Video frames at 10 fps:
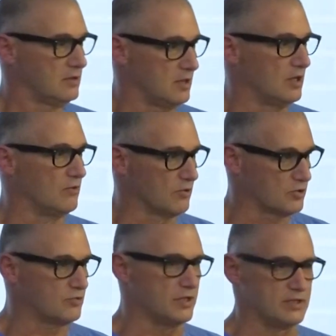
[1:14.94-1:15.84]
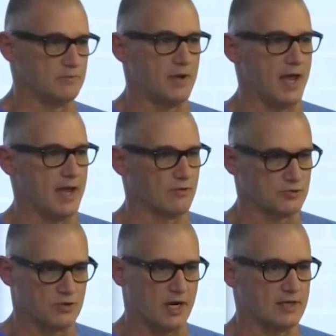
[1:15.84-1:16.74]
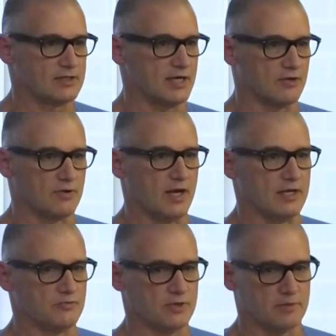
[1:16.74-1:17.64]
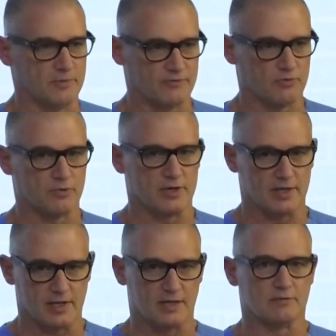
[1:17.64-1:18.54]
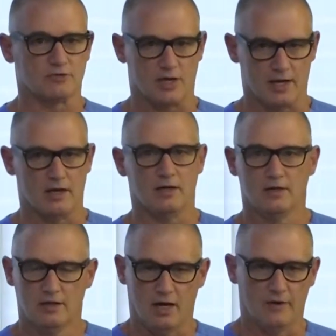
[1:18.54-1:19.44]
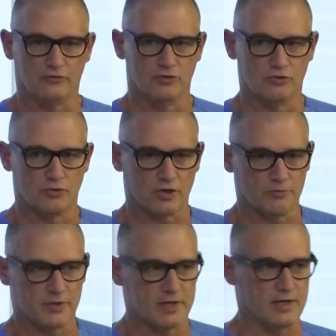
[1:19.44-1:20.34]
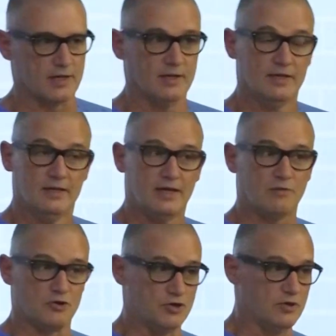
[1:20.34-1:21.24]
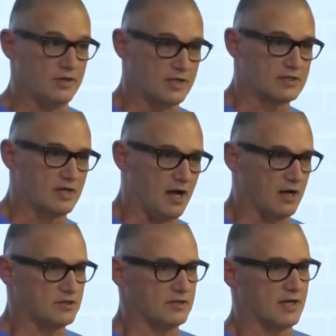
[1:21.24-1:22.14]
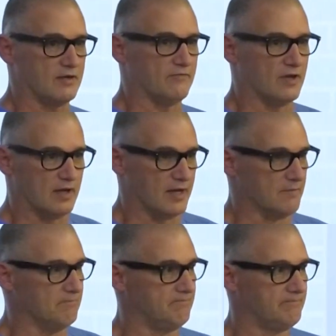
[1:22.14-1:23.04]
You know, we're squeezing the bag, we're trying to synchronize with them if they're breathing and try to offload the work of breathing. And we're doing this to oxygenate and ventilate them.